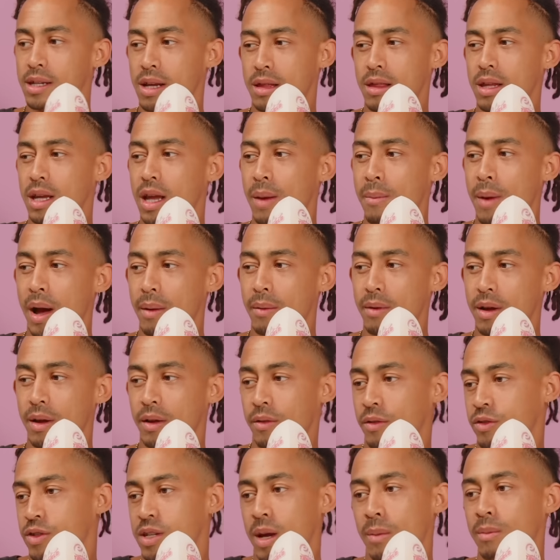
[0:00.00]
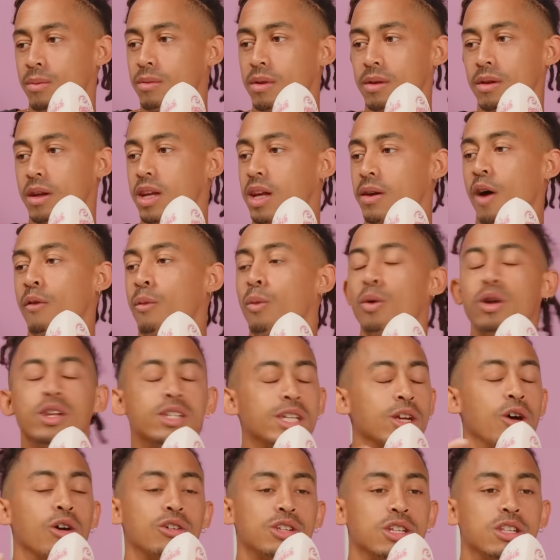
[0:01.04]
I think it might, I want to
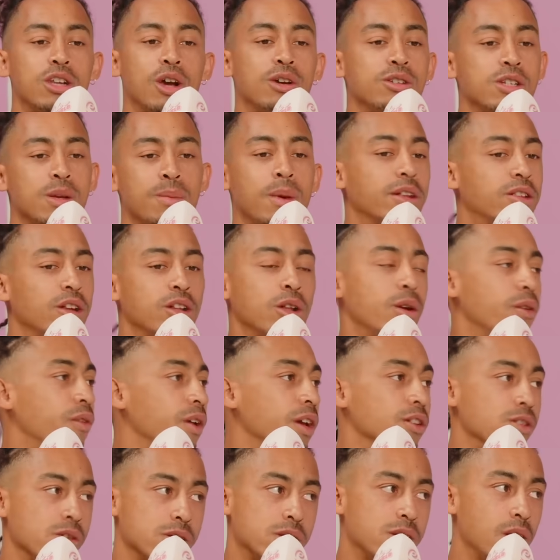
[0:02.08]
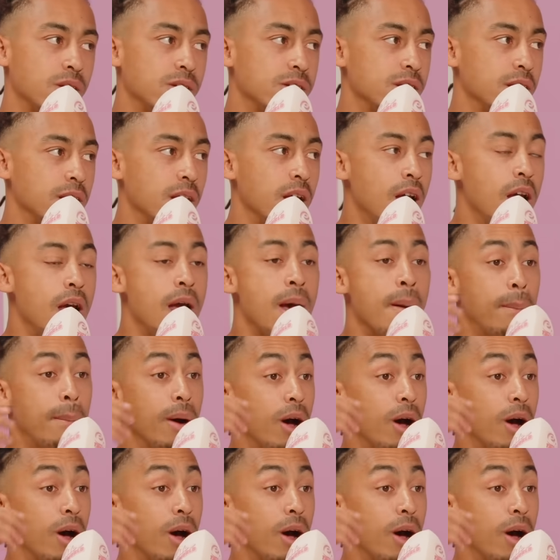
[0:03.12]
say oxytocin, but I don't know if it is oxytocin.